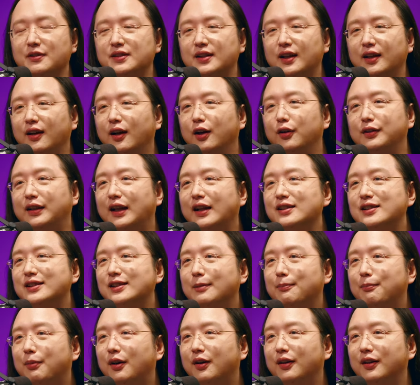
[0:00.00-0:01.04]
say, oh, that's the
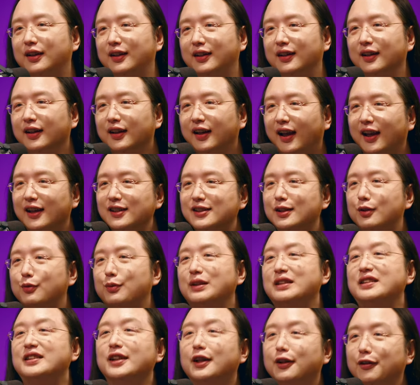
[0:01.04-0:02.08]
party as a
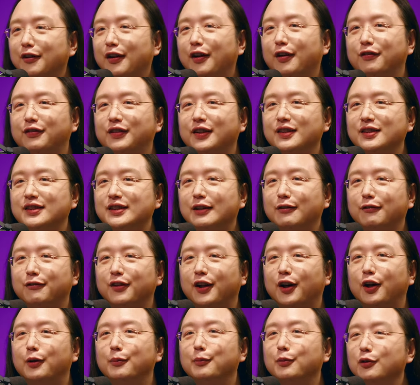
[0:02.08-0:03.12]
result of the
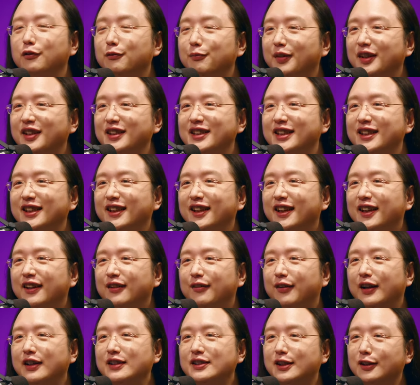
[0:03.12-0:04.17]
Sunflower Movement,
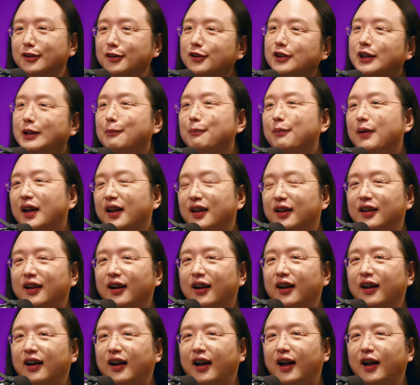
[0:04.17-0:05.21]
right? So looking back,
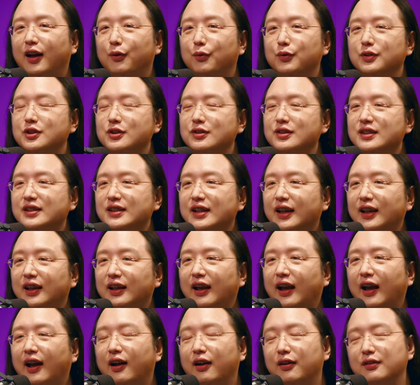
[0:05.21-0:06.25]
how would you say
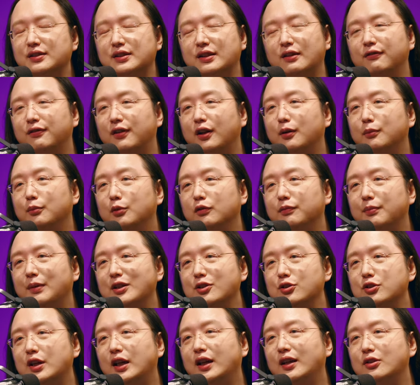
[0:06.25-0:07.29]
how Sunflower Sunflower
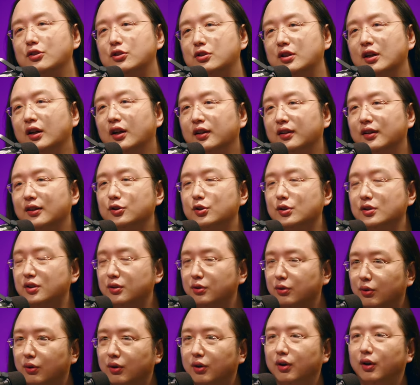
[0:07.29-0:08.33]
Movement changed not just
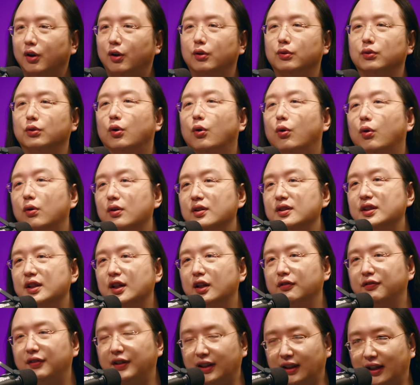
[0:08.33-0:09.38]
your own course
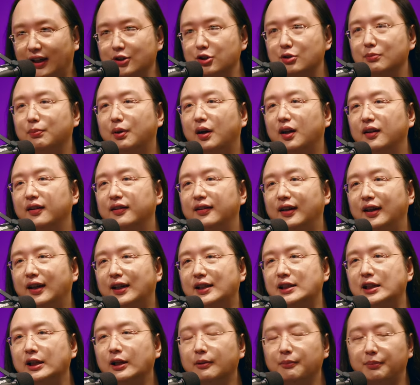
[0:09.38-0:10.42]
of engaging
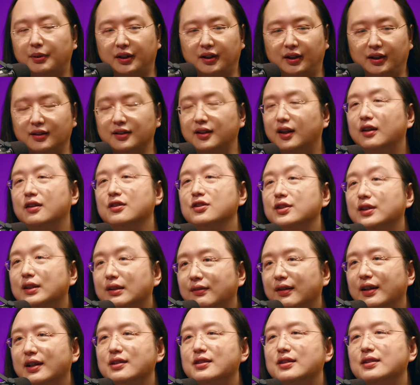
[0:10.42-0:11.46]
politics, but the entire
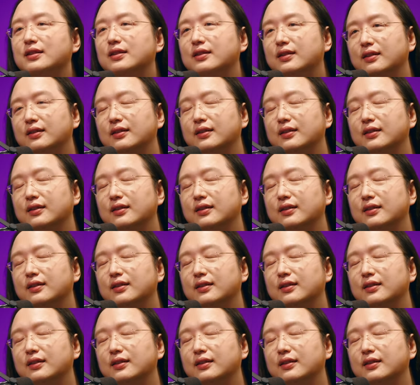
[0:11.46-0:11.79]
generation?